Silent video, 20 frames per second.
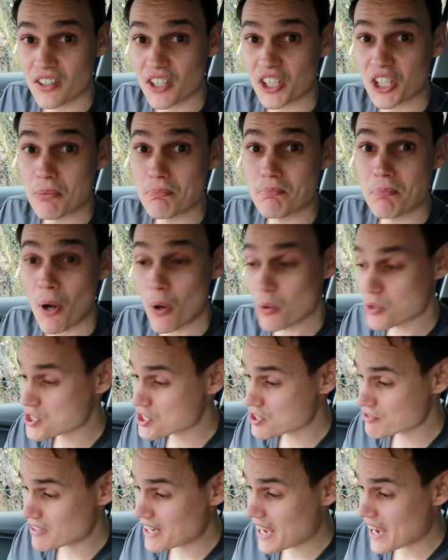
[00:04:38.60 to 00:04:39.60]
the
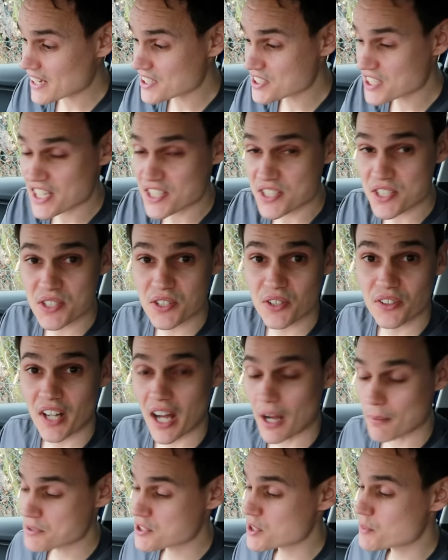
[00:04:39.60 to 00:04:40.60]
compulsory excess has gone
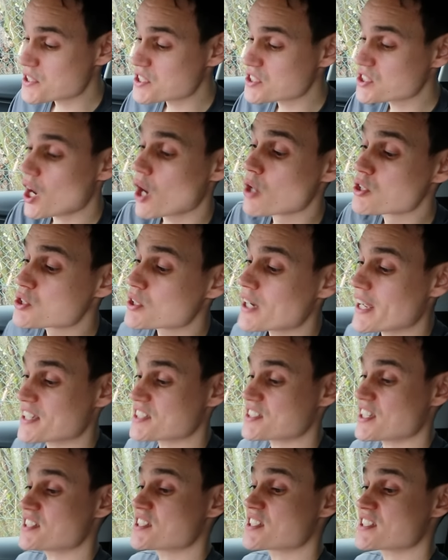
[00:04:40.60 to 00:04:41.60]
up. So his total
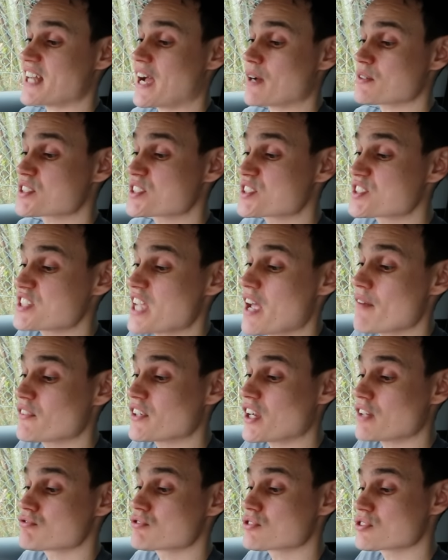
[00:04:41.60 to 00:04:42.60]
excess is now
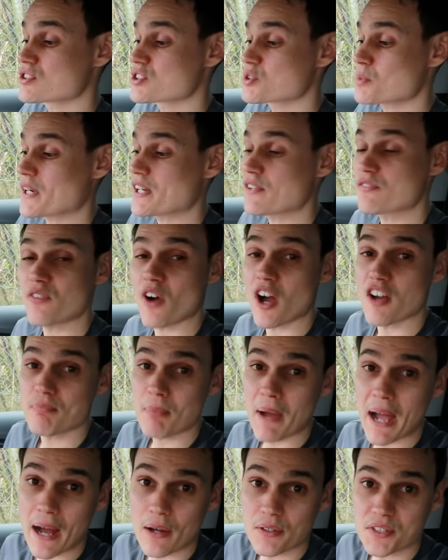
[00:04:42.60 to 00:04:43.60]

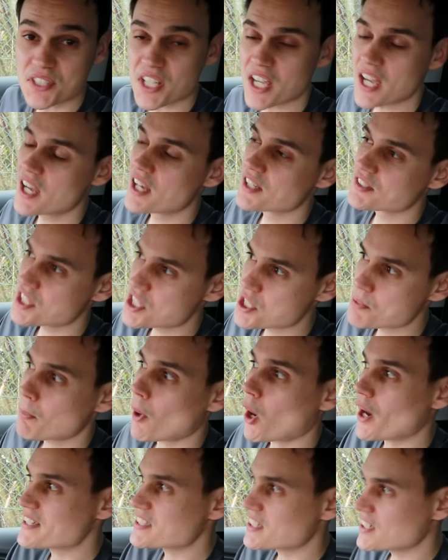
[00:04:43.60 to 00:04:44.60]
£725,
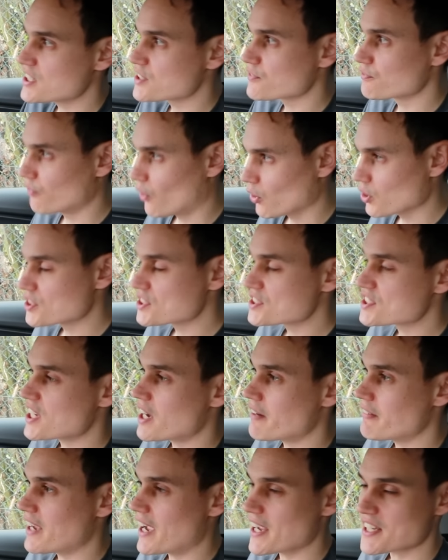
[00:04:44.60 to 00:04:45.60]
despite his
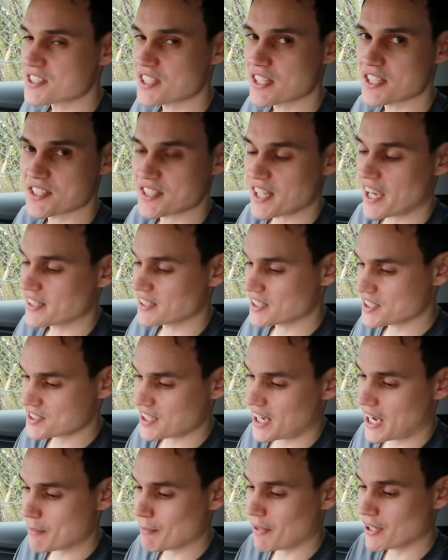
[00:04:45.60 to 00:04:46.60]
voluntary excess staying the
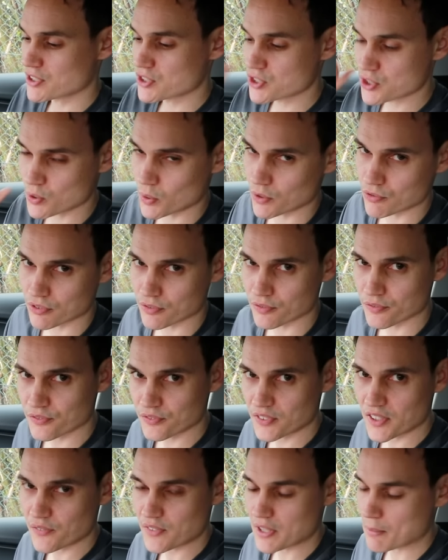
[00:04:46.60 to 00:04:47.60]
same at
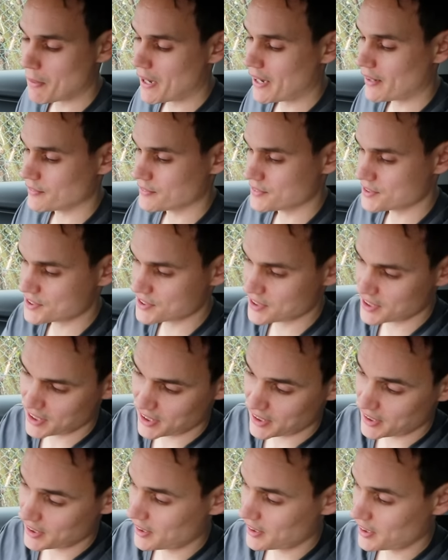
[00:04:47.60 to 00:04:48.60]
£250.
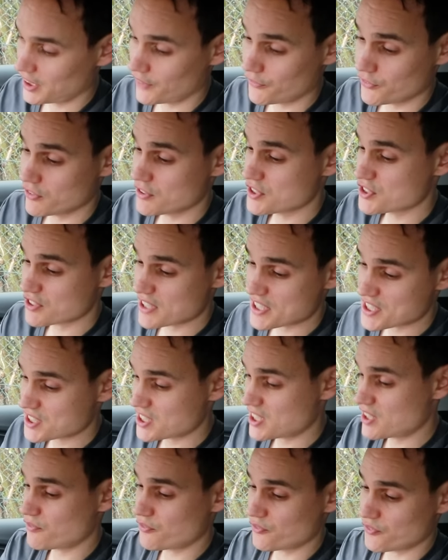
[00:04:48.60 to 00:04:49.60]
If you're
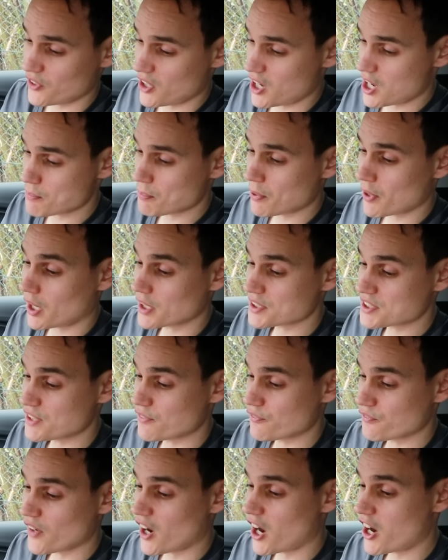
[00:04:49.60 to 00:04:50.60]
interested, third
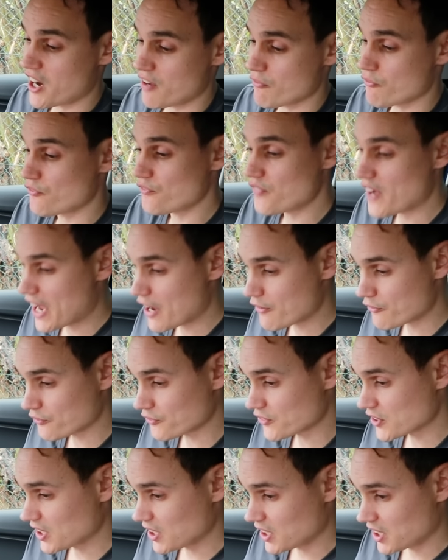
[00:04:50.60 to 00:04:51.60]
party fire and
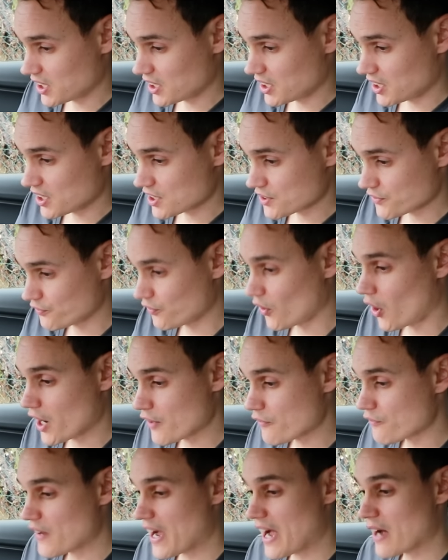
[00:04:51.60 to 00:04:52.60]
theft It's
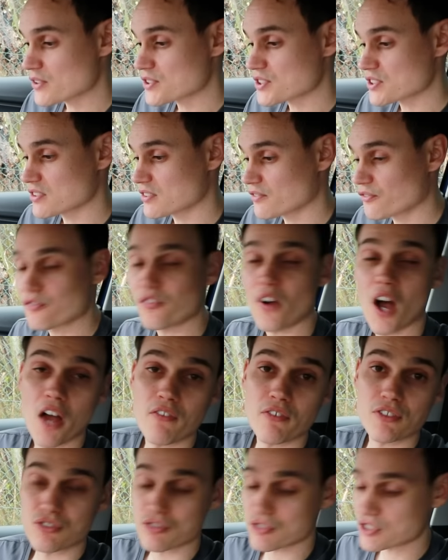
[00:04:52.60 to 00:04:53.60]

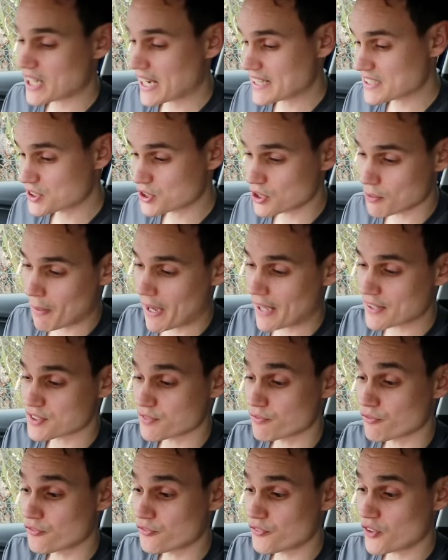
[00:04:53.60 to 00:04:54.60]

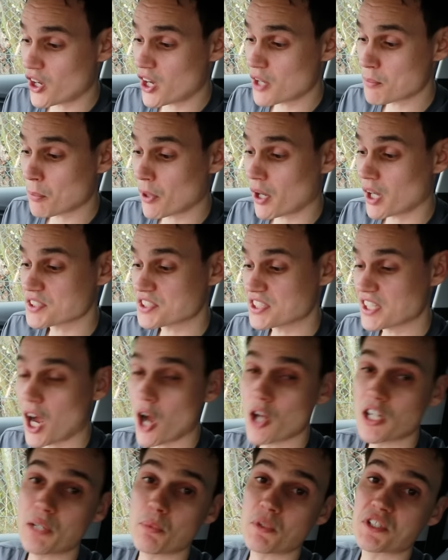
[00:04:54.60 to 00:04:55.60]
£5,582 and third party
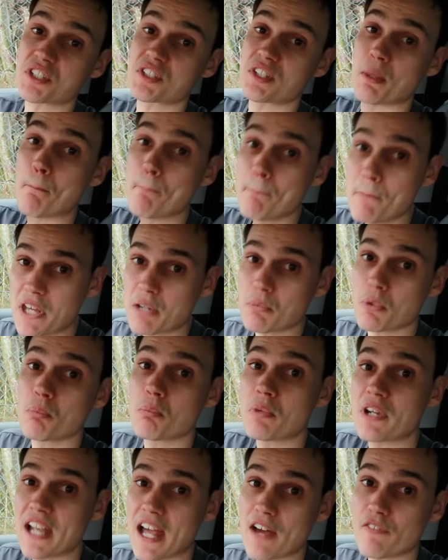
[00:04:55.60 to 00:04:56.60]
only, which is the
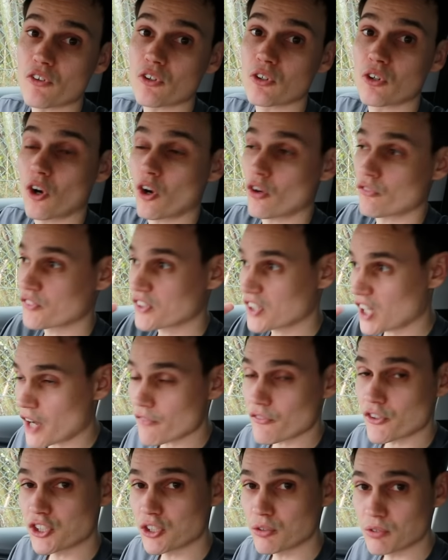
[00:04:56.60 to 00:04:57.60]
minimum level of
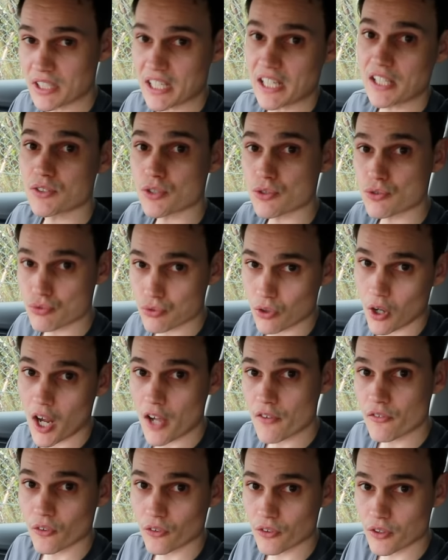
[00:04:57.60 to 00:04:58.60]
cover you need to
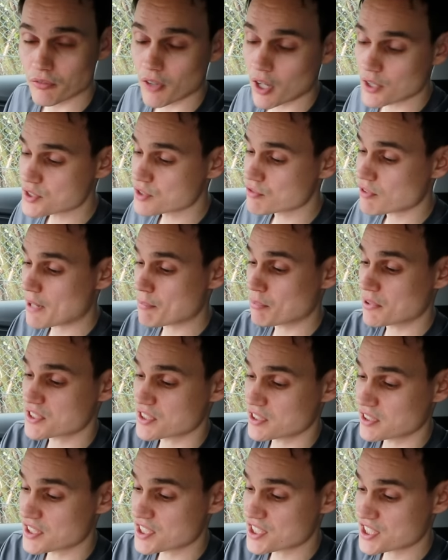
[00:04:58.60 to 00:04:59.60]
drive on the roads in Great
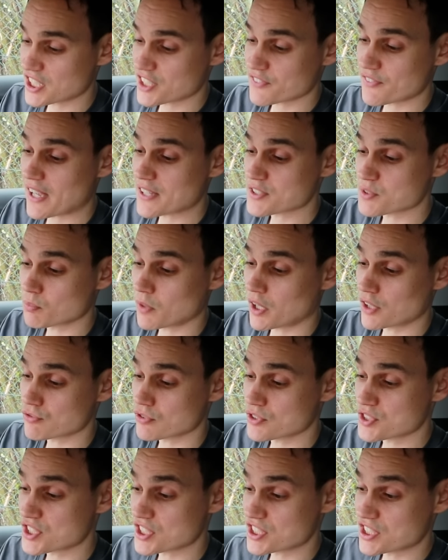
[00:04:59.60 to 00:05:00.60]
Britain, is
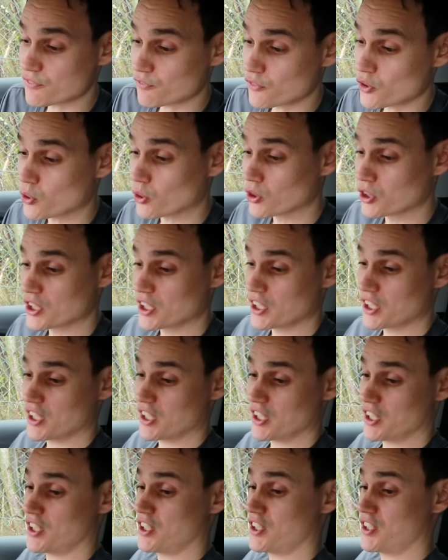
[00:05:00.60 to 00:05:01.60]
£6,164.
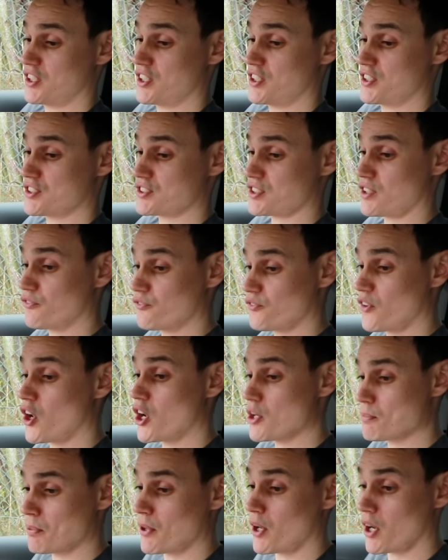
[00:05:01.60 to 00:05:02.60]
So
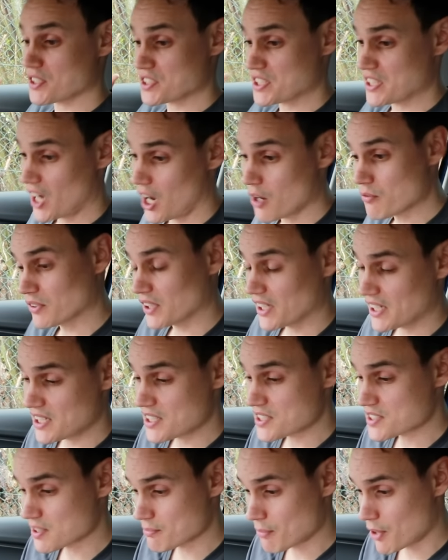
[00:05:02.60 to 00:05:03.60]
third party only
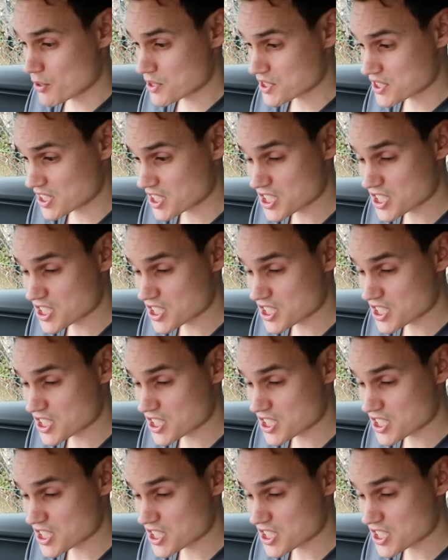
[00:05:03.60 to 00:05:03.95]
is the most